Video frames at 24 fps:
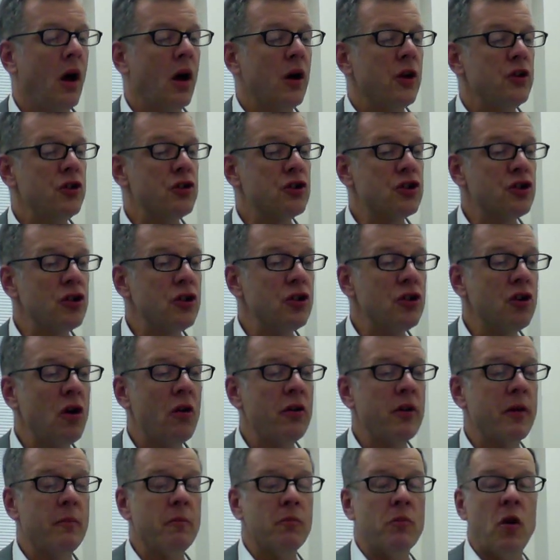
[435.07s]
You should know
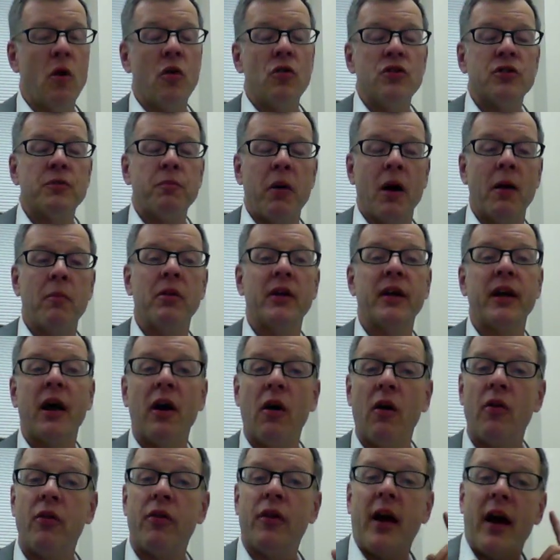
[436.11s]
that most public
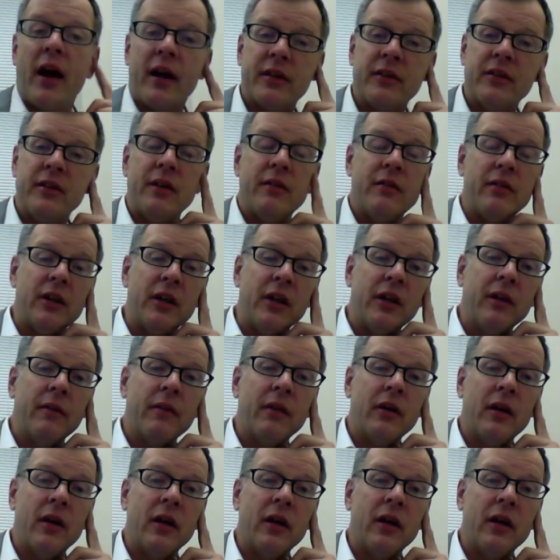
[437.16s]
health activity,